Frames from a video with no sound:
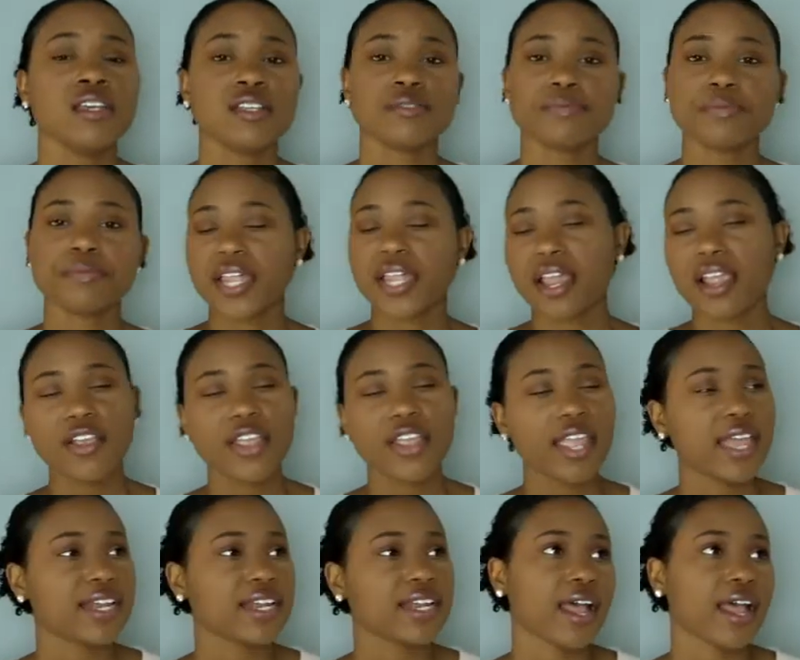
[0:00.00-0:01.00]
But
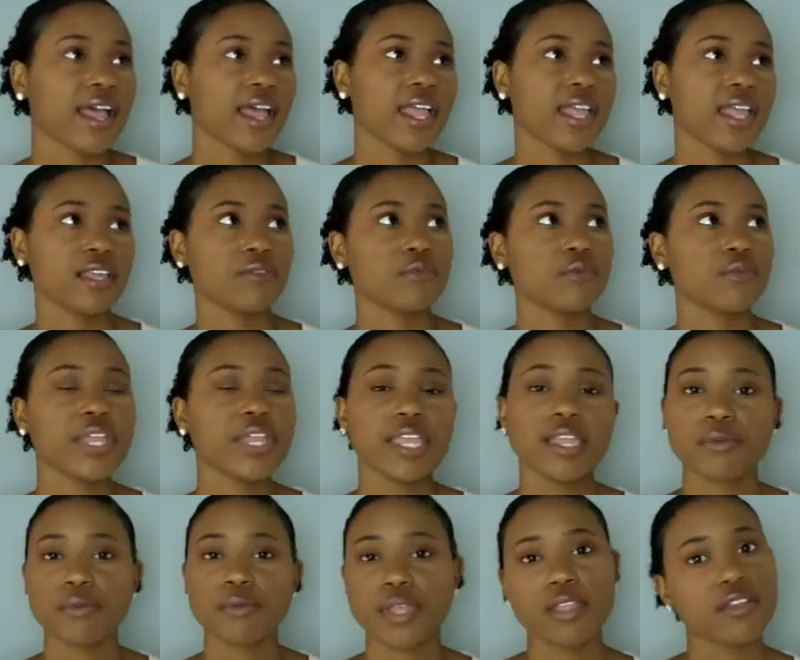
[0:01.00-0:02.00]
Ariane and I,
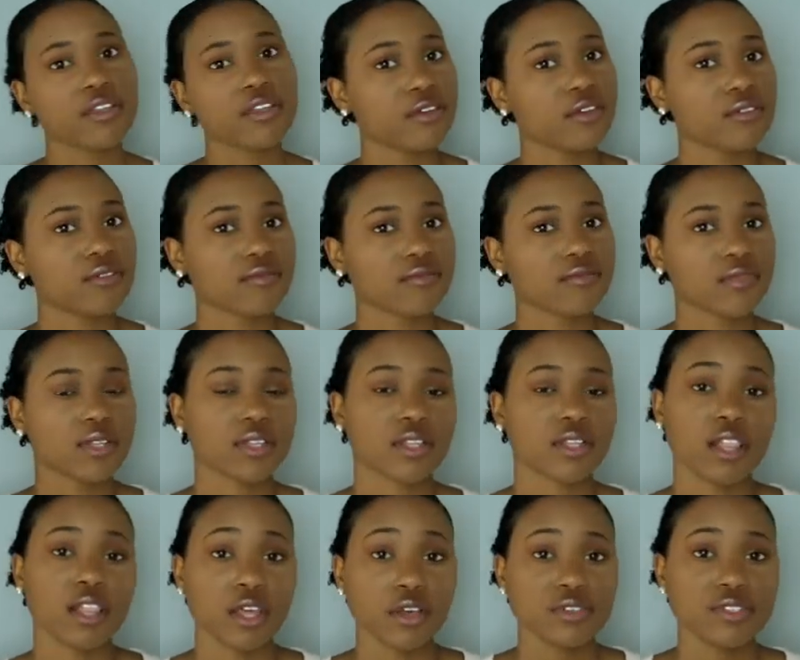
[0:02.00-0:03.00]
we grew
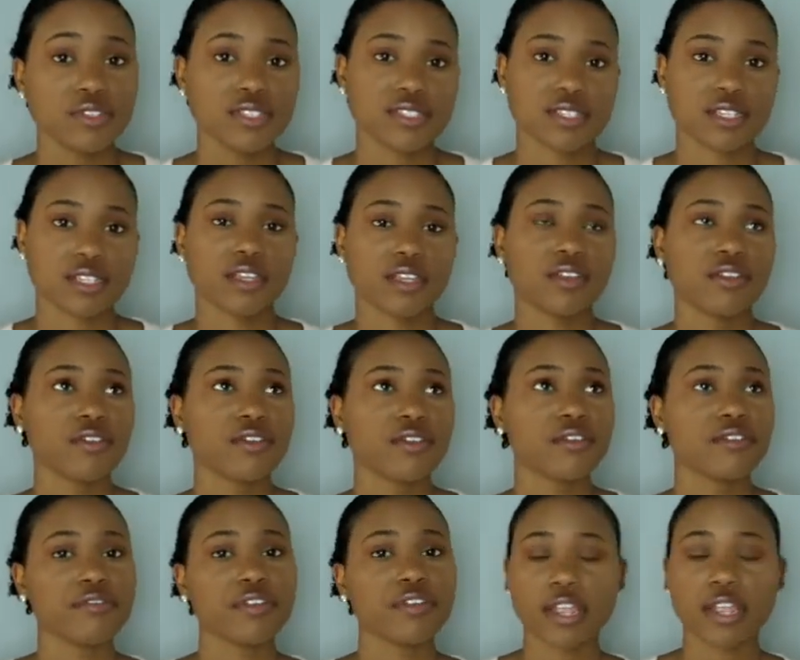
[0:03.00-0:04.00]
close
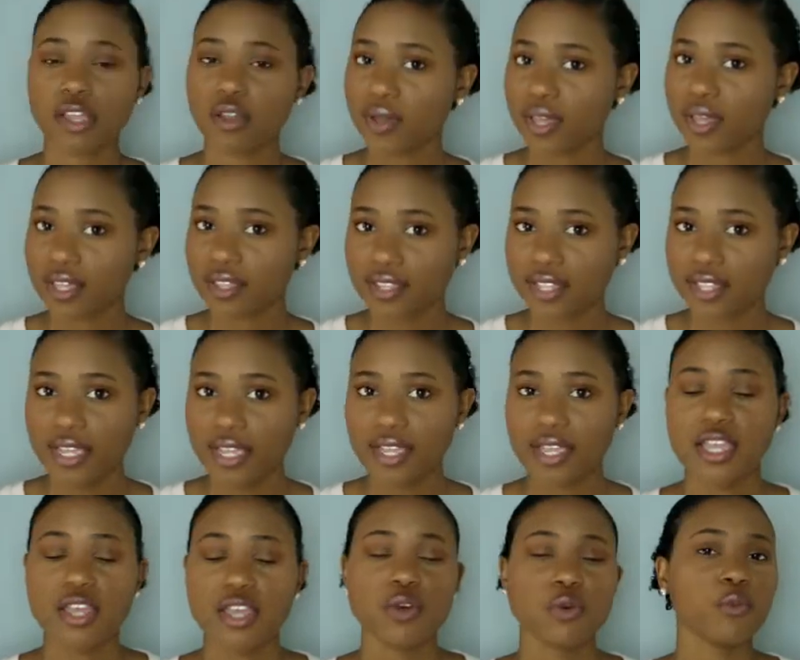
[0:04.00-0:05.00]
very quickly.
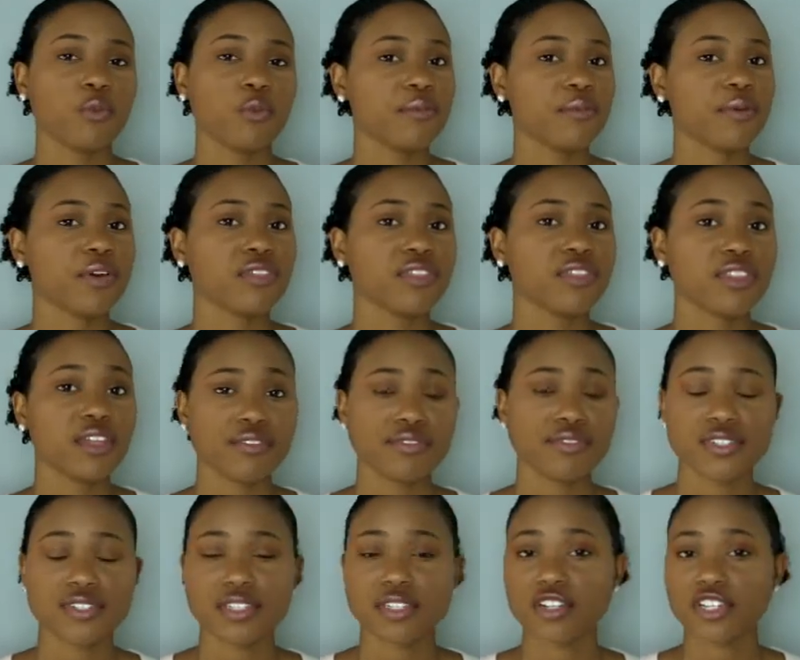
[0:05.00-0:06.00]
We both
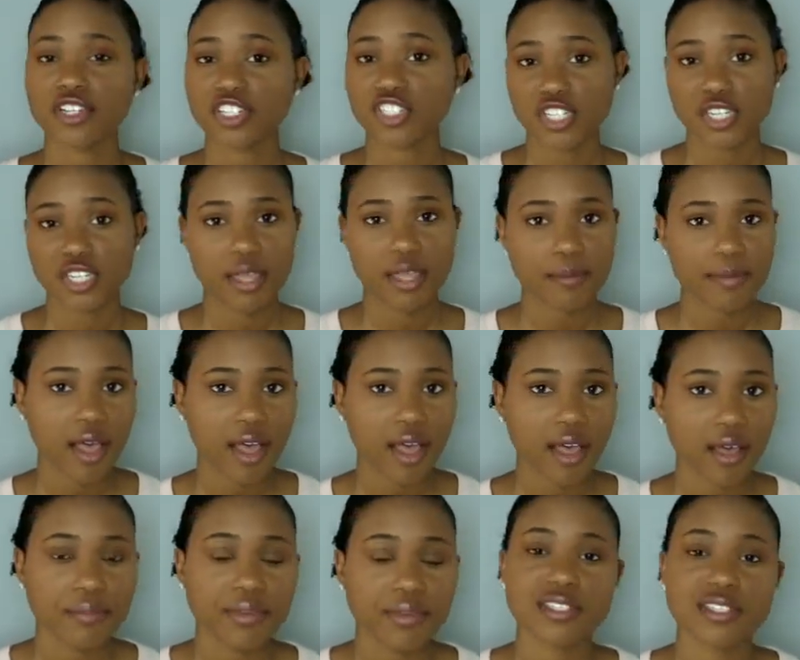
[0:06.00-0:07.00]
loved Christian
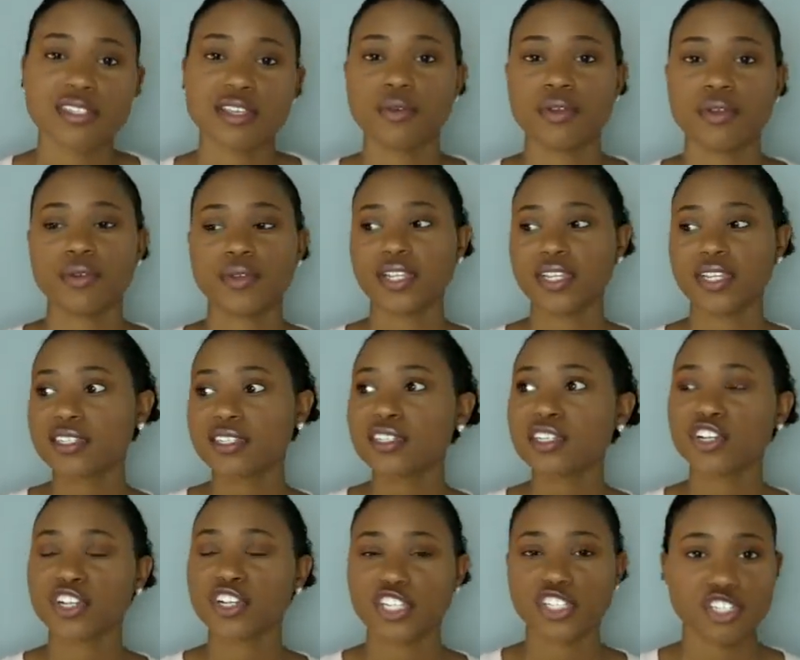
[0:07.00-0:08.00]
hip-hop, and so we would listen
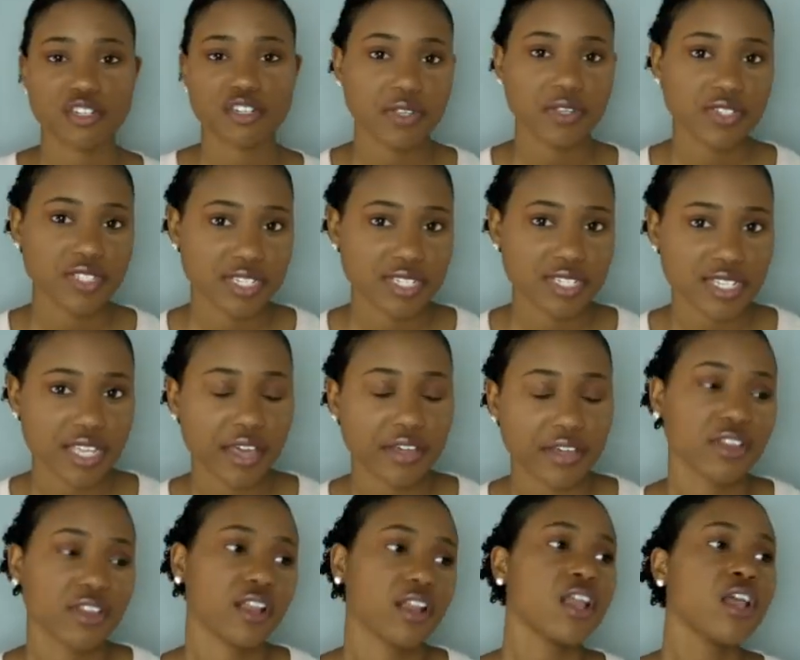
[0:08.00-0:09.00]
to Christian music
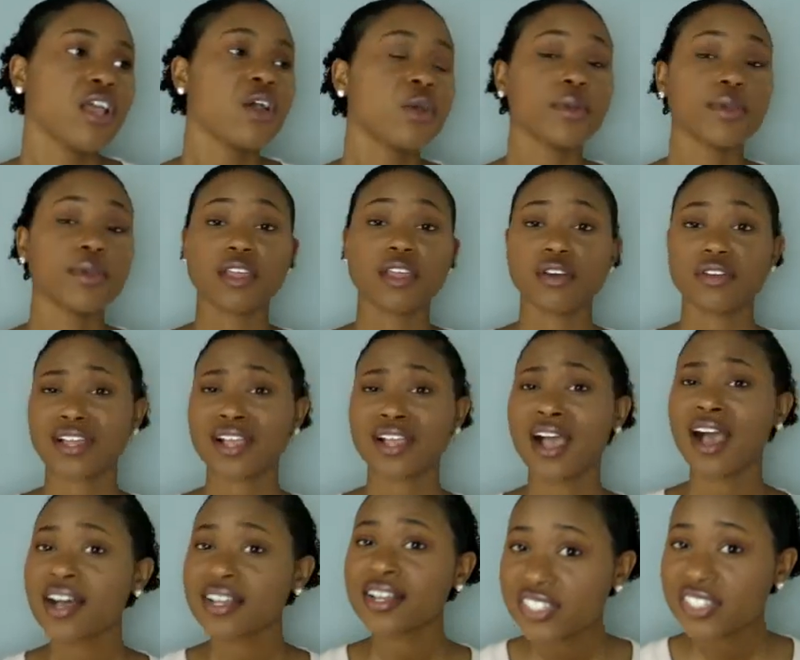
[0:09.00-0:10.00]
together. We would go to
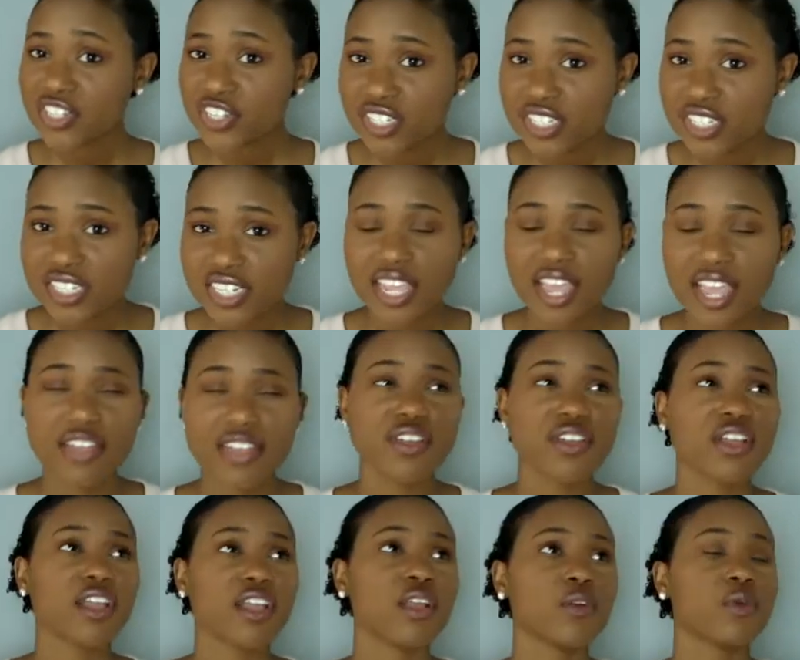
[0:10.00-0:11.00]
concerts
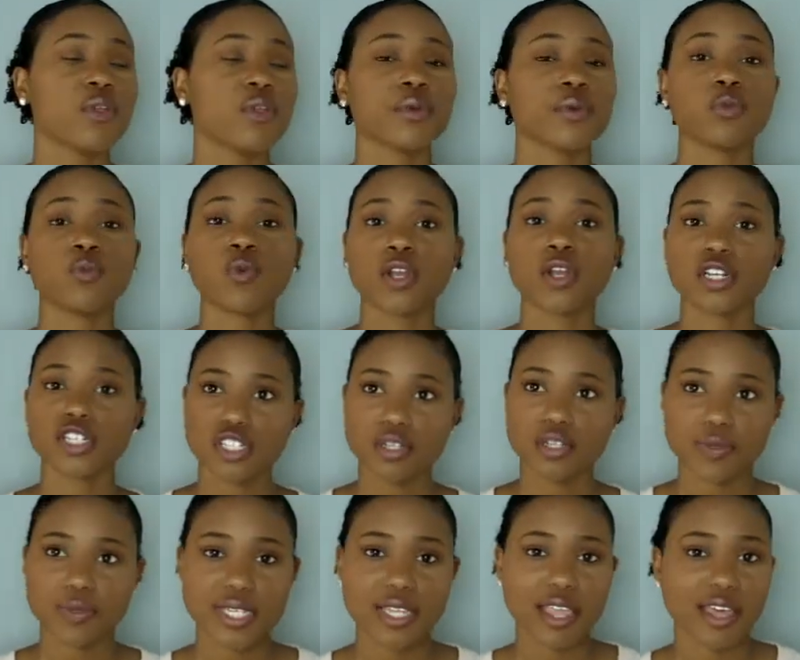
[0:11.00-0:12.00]
together. We would
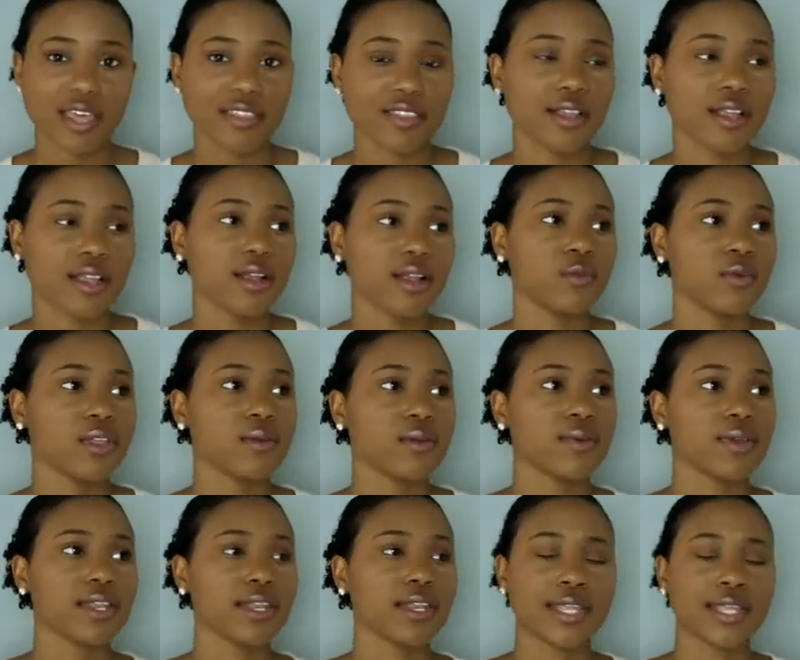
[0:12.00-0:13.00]
worship together. We
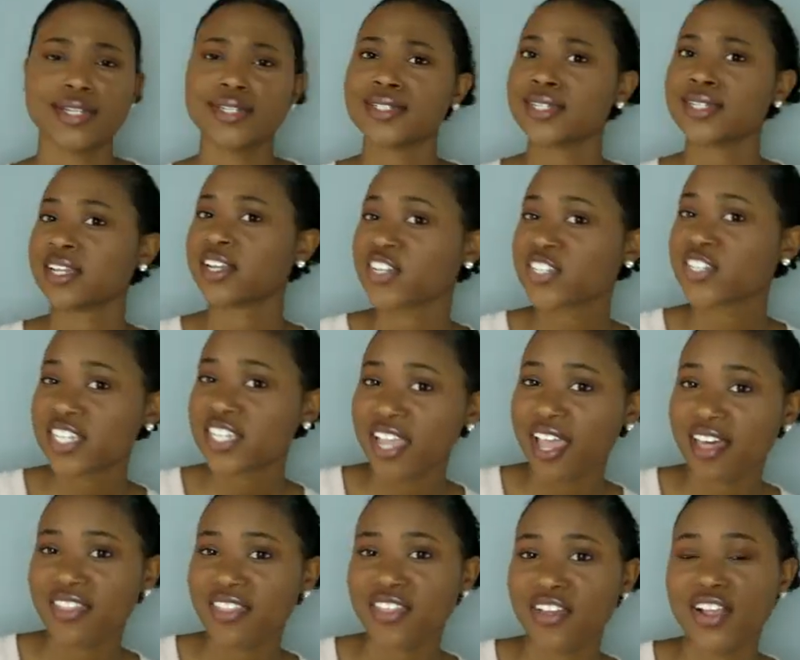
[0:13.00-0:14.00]
would eat dinner
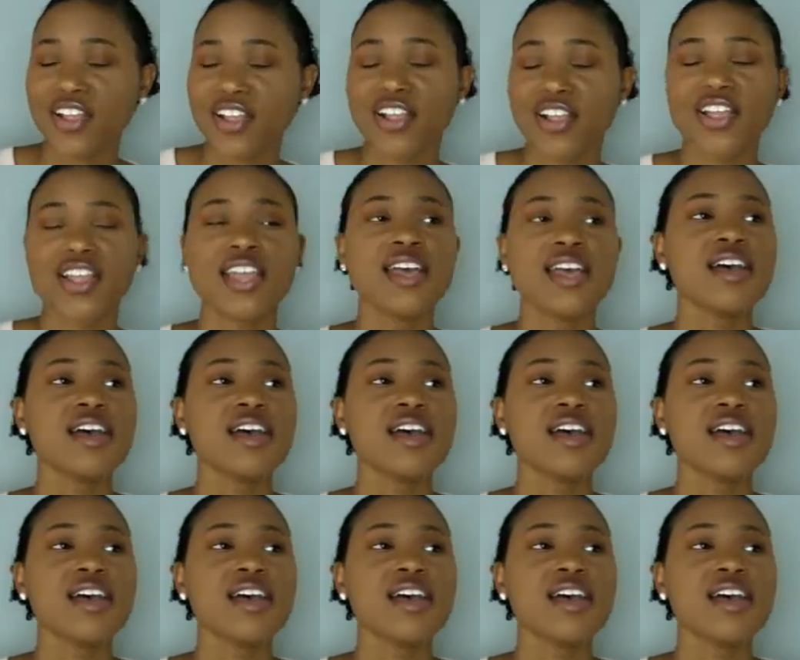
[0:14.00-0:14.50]
together.